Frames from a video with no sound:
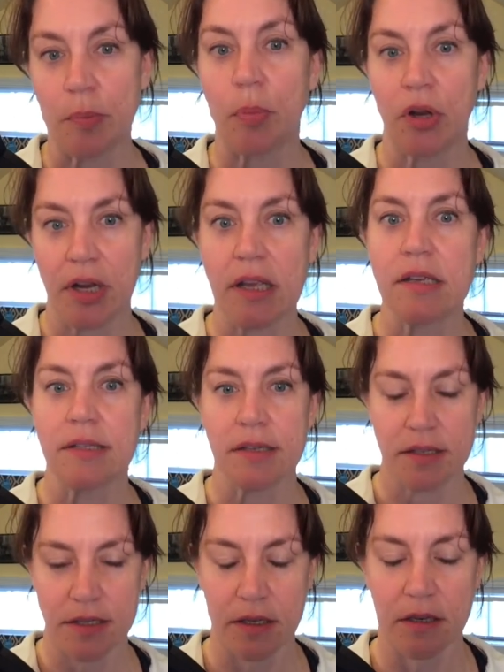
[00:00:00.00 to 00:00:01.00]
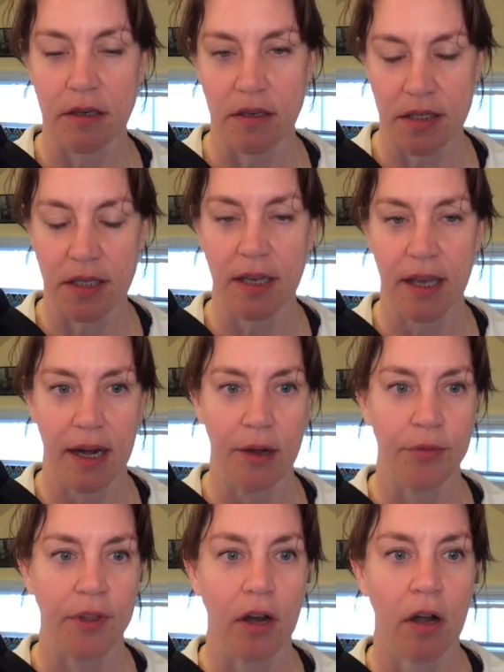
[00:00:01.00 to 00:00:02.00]
pretty easy to get
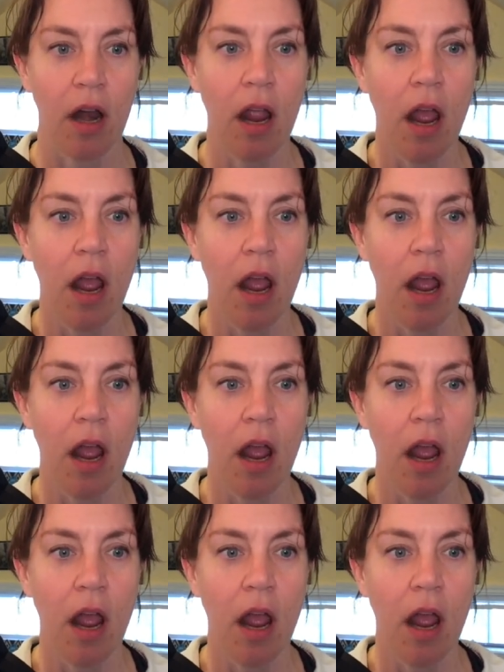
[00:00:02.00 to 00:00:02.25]
out there.